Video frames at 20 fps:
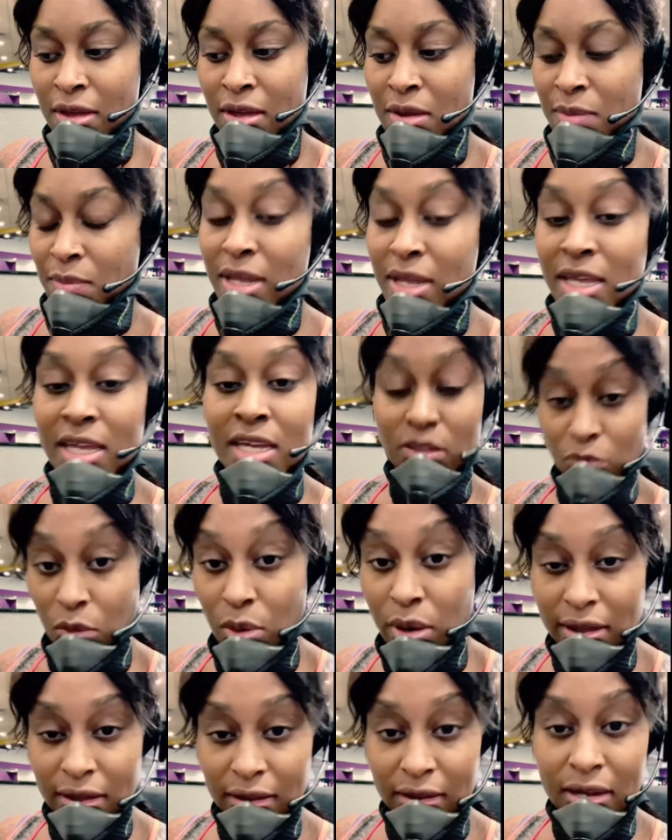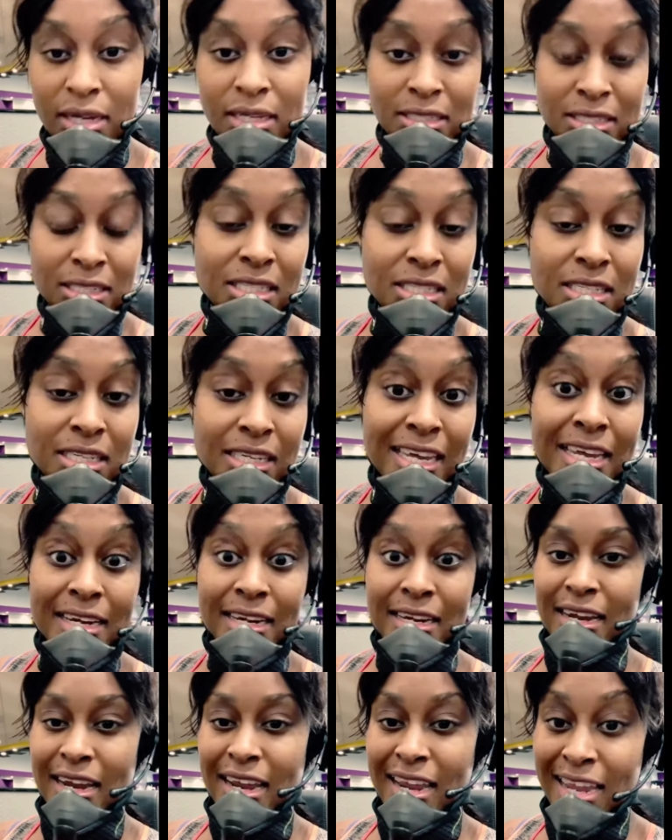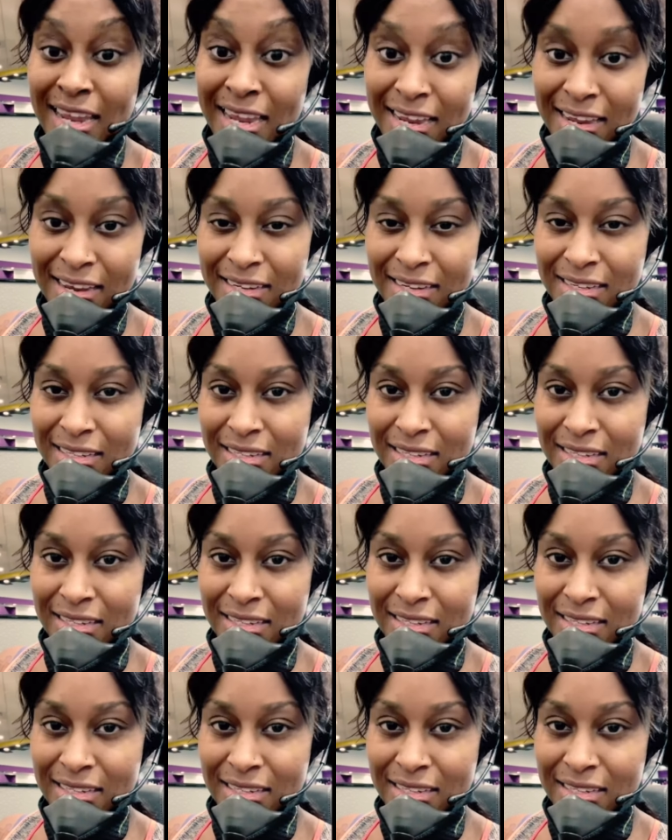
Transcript: But either way, my sister getting in.